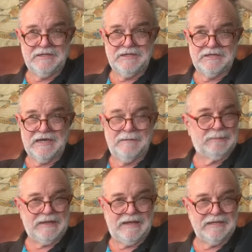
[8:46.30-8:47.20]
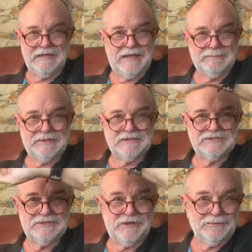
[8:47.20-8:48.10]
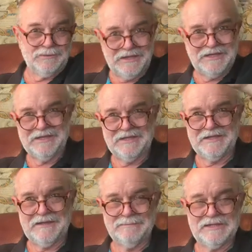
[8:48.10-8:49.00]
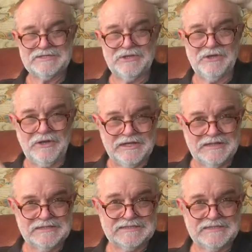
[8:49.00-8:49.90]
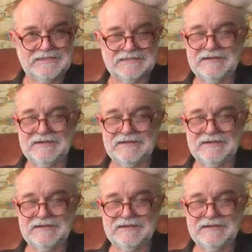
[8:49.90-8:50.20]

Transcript: you can't plan it yet because you don't know what weather you're going to get. But it's early in the season.